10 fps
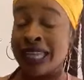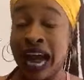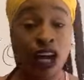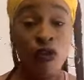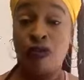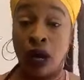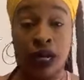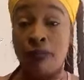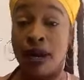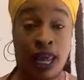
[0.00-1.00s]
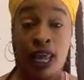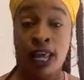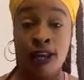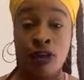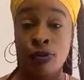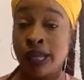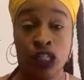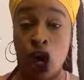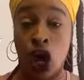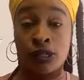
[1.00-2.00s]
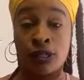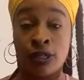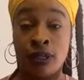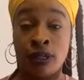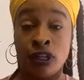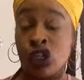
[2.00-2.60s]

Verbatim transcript: Time no fucking money. Real talks.